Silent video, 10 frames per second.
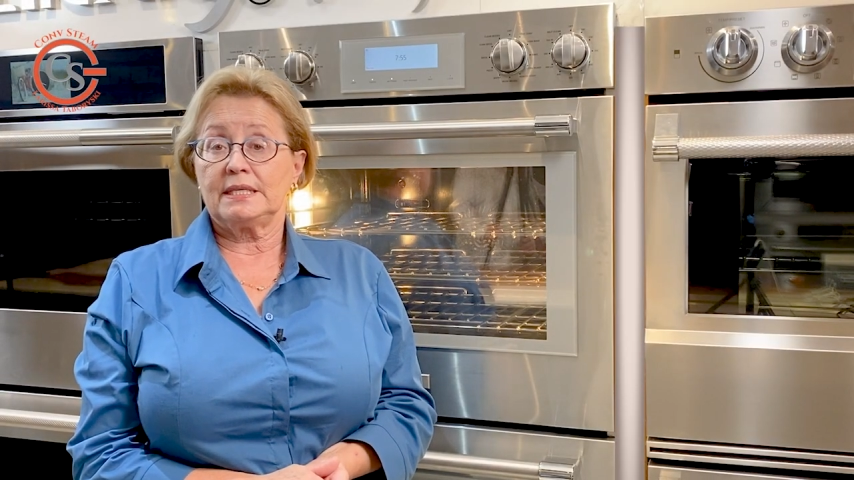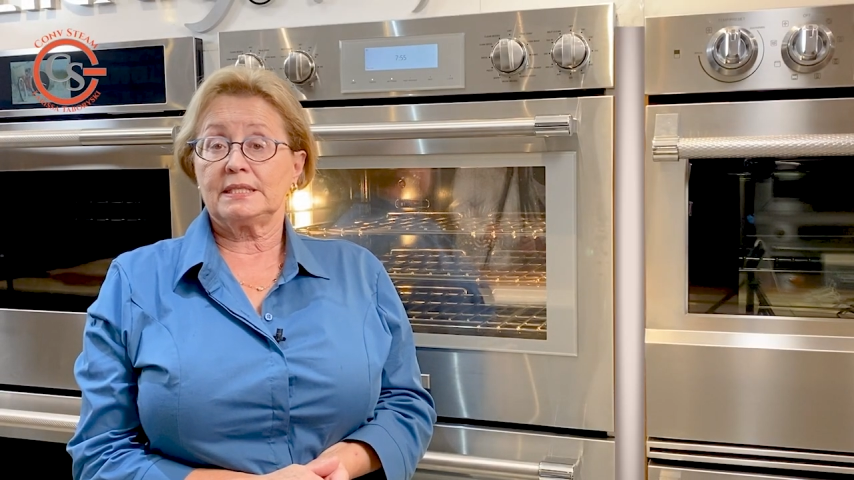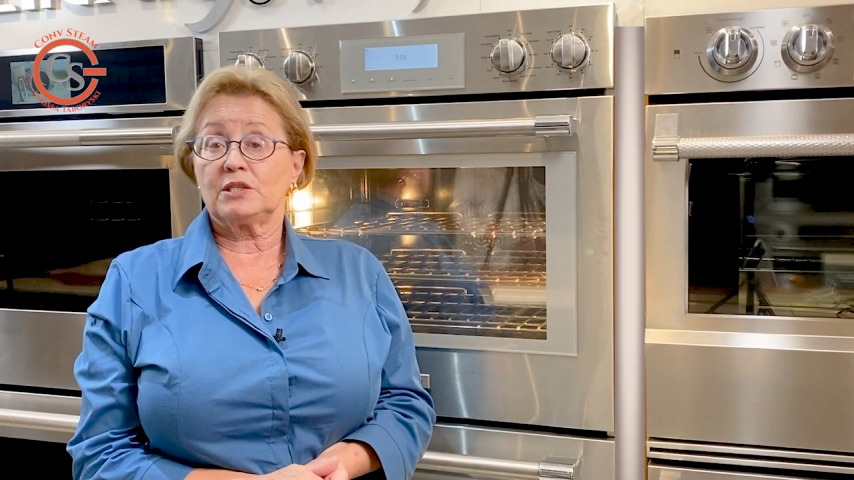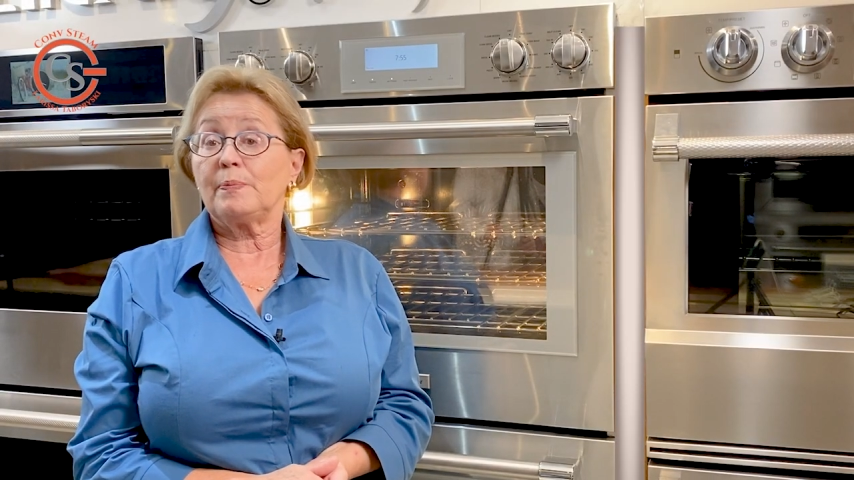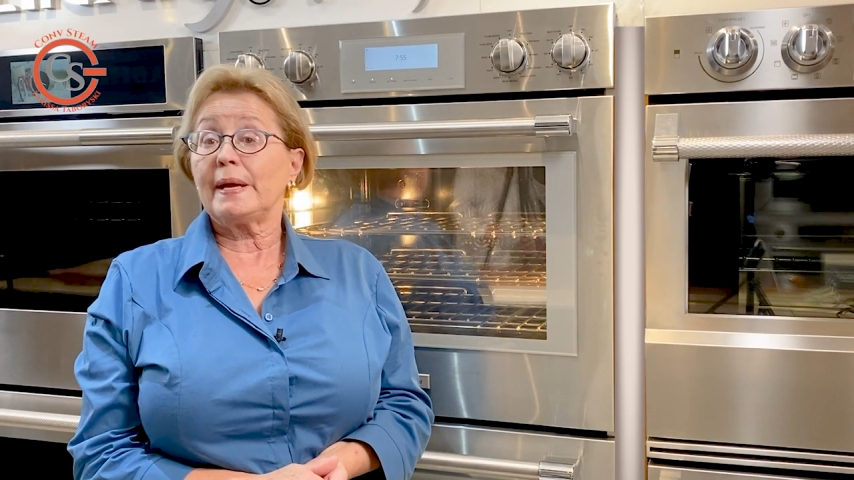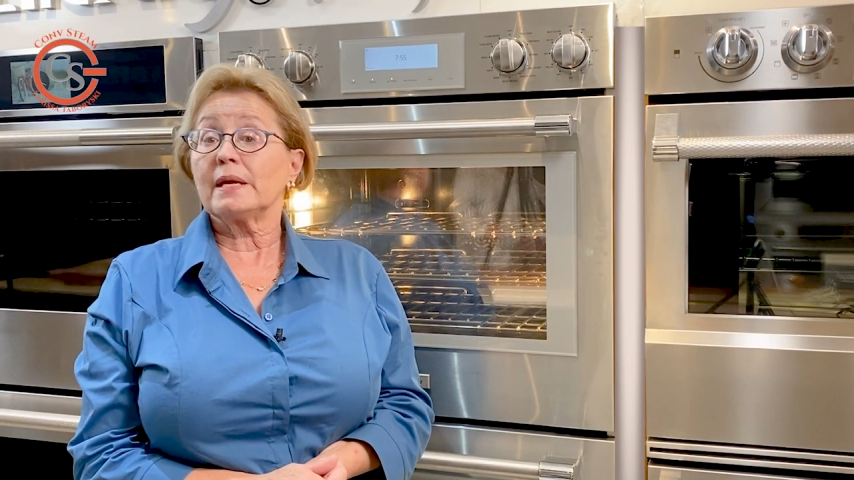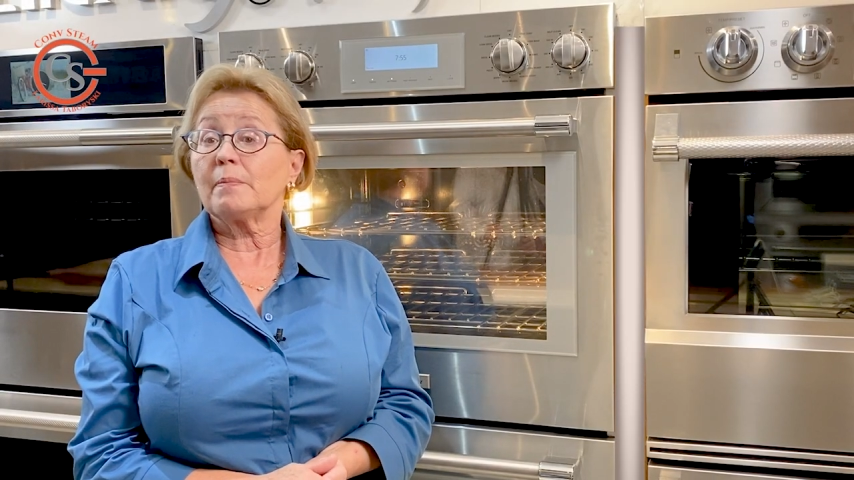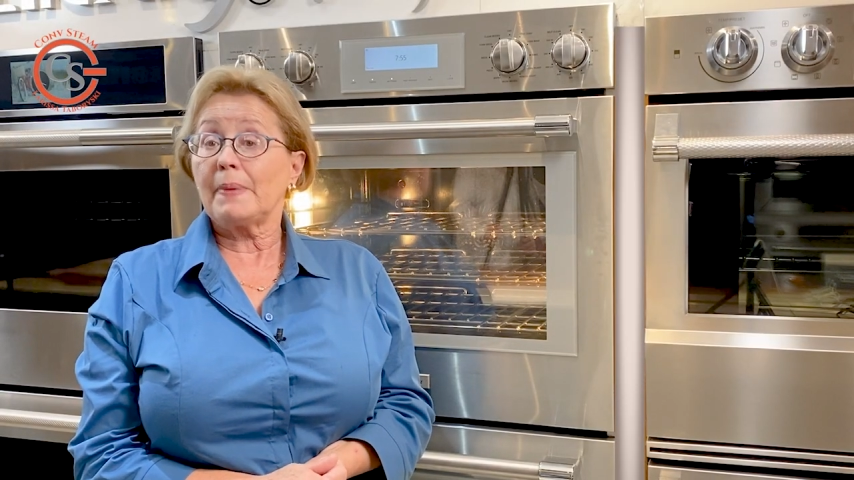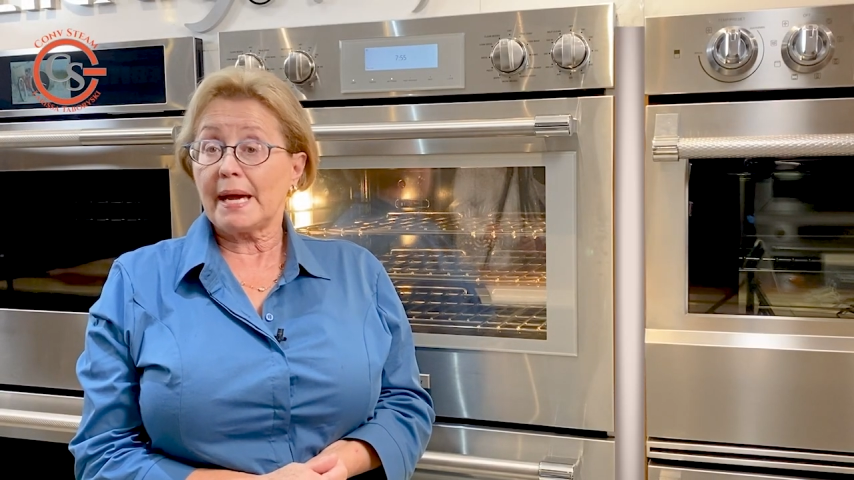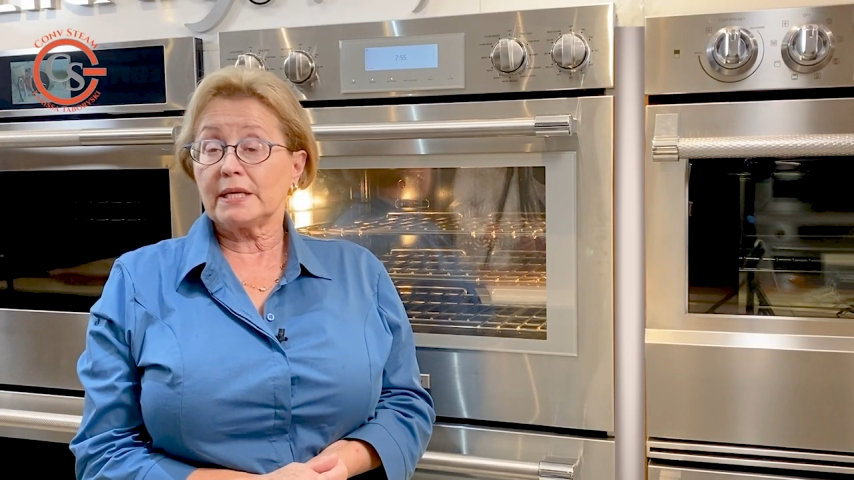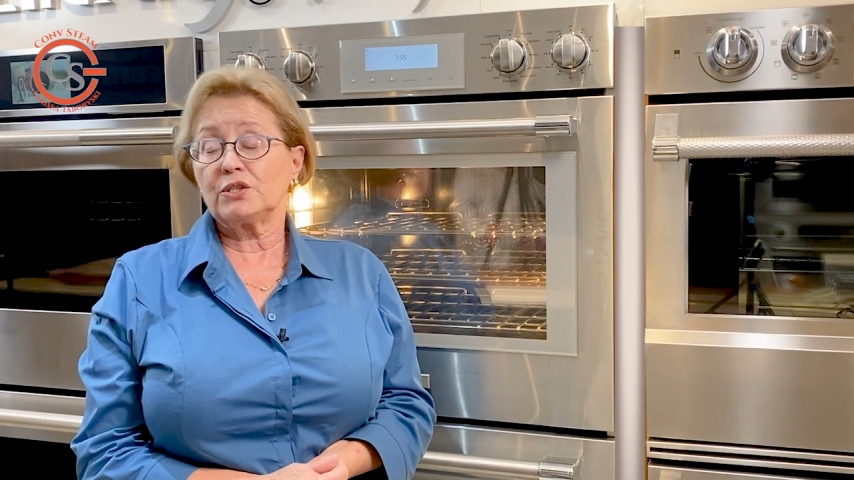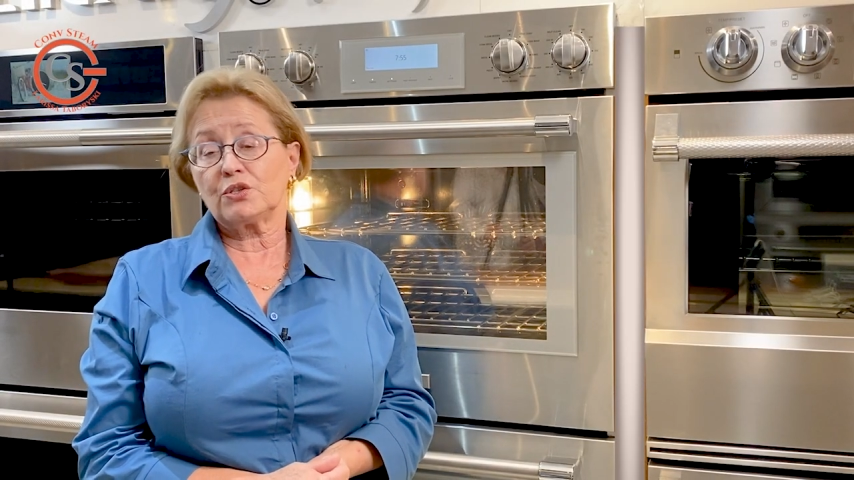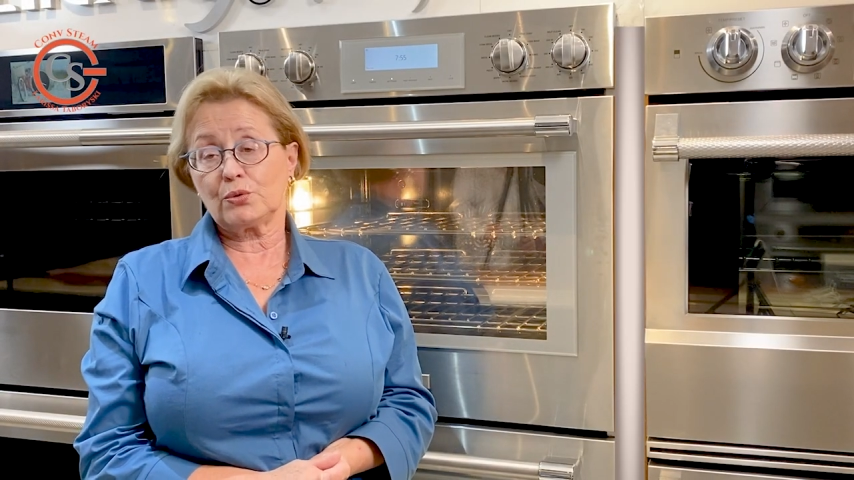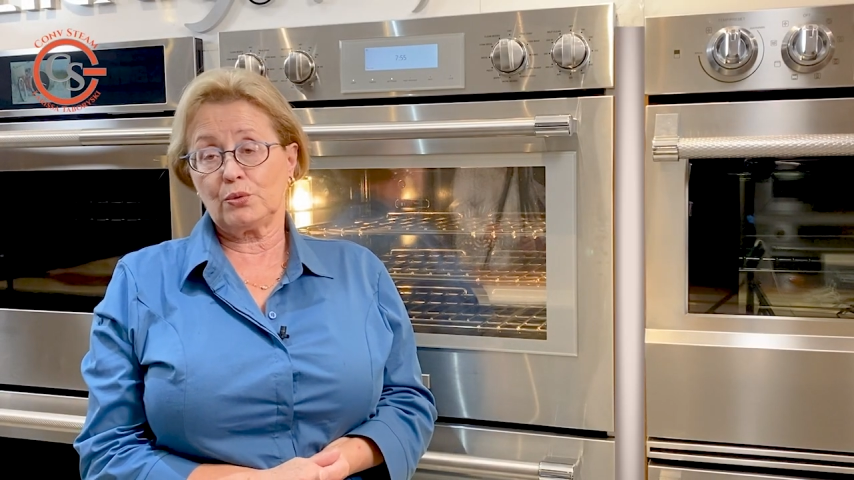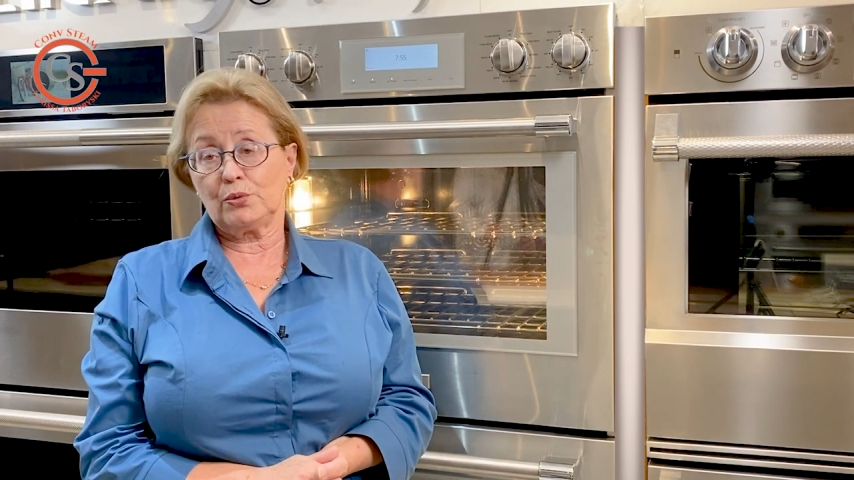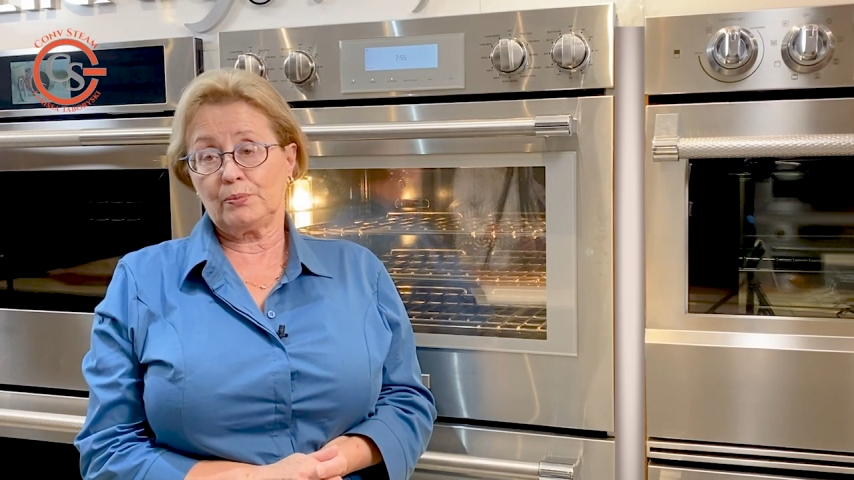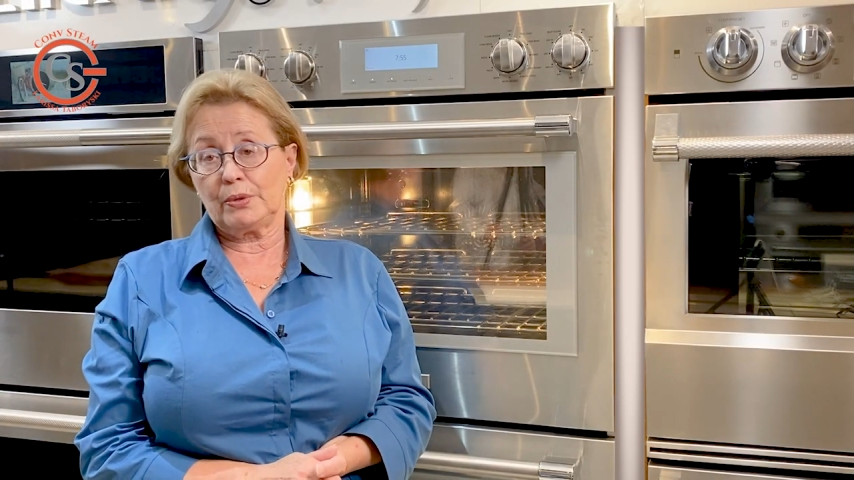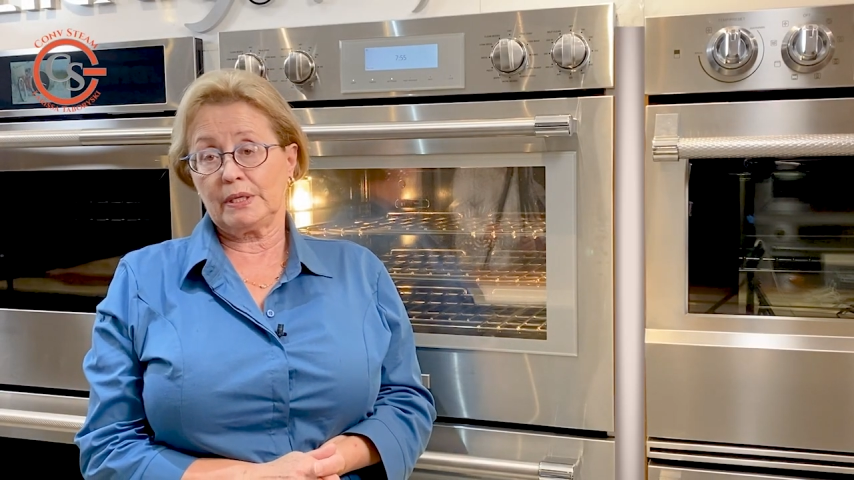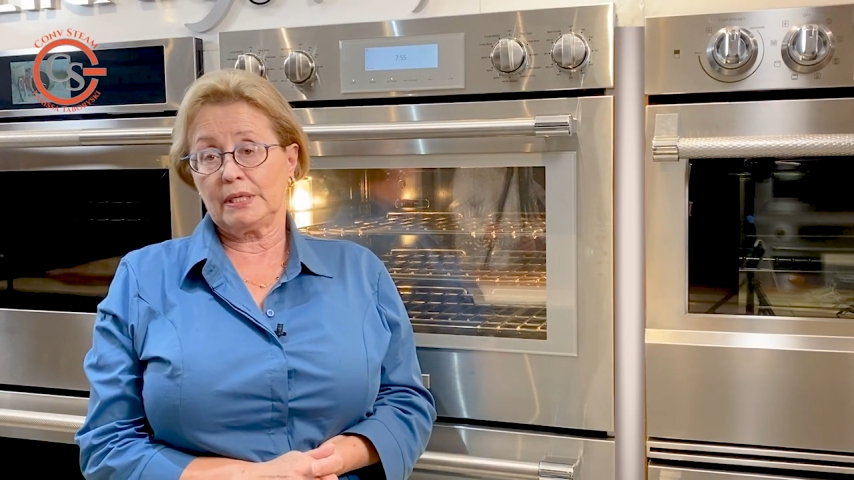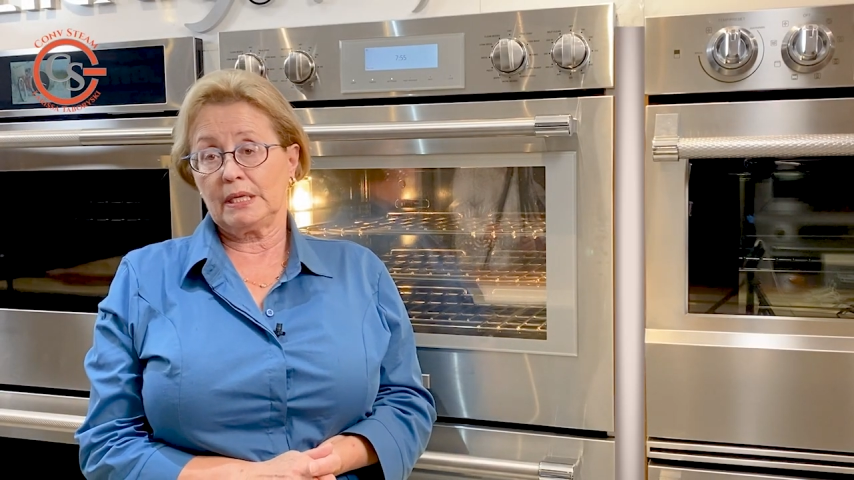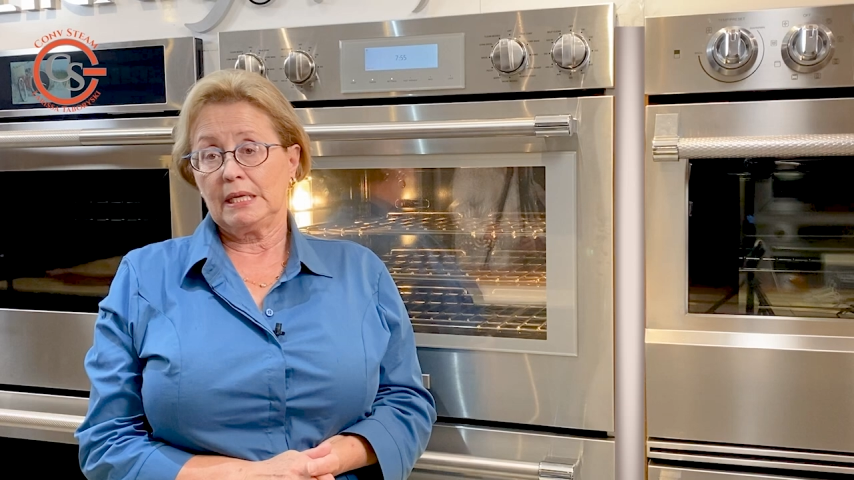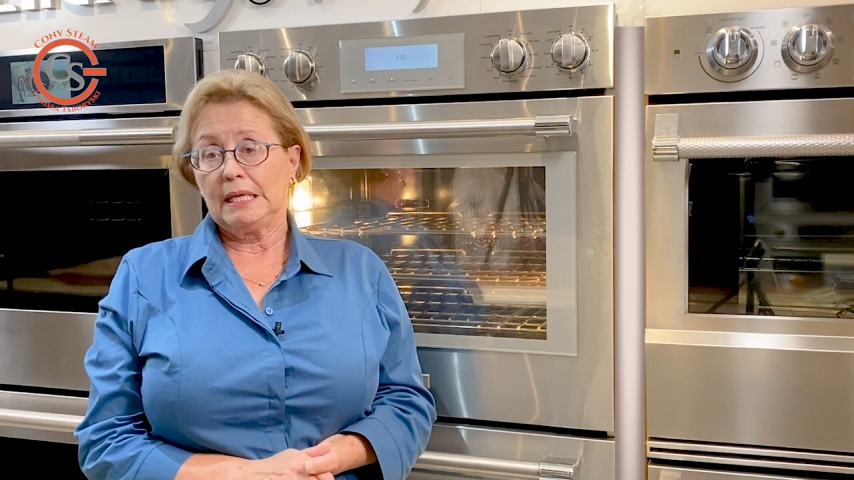is to bake a packaged cornbread.